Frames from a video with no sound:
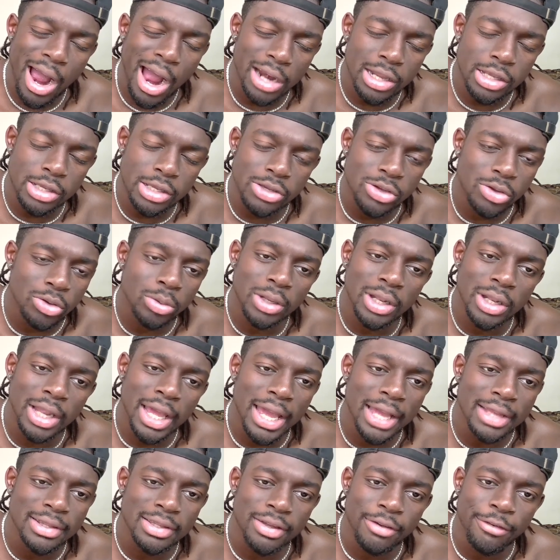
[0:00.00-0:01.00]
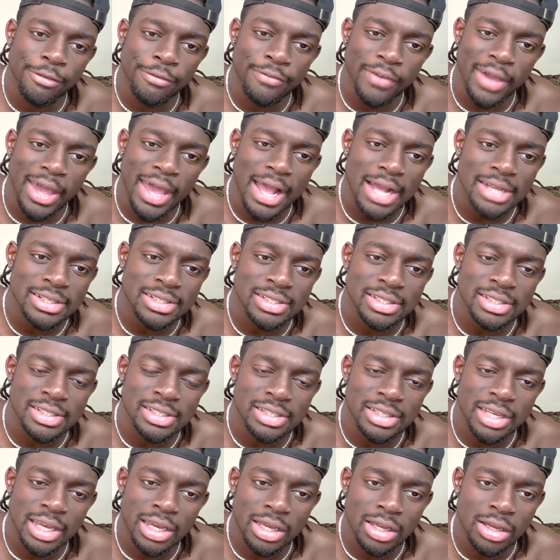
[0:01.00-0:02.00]
You let the
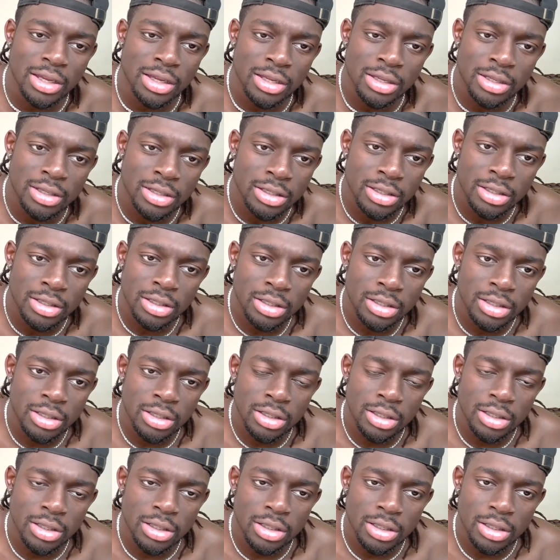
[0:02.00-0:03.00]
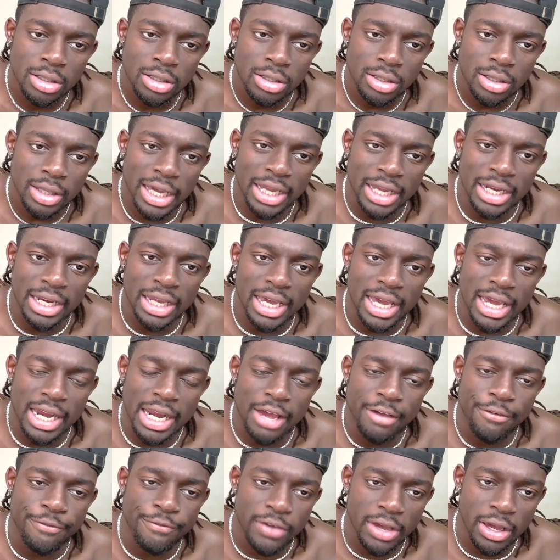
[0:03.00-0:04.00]
fastest nigga in the
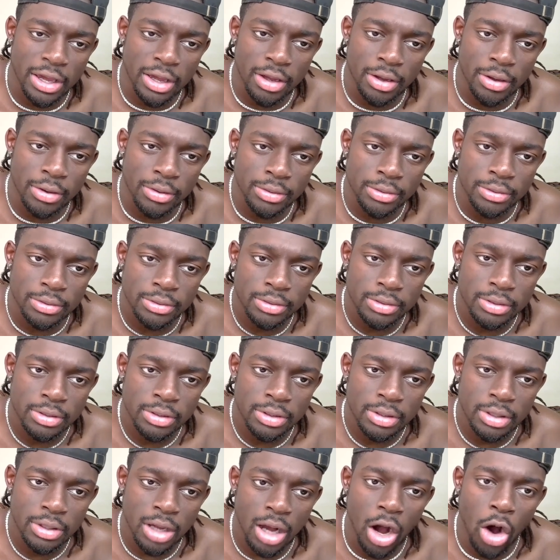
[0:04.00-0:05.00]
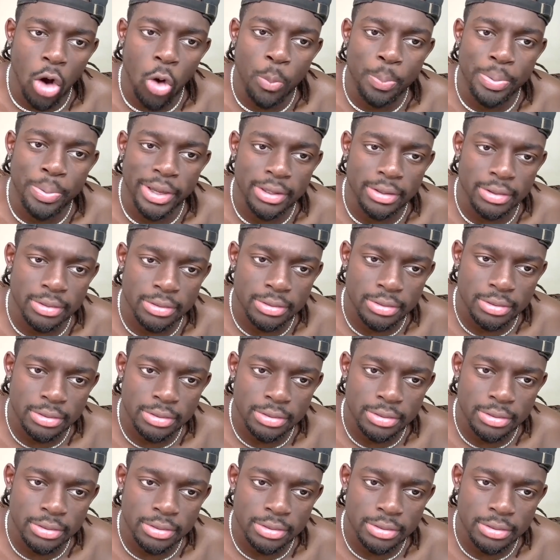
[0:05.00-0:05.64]
NFL open.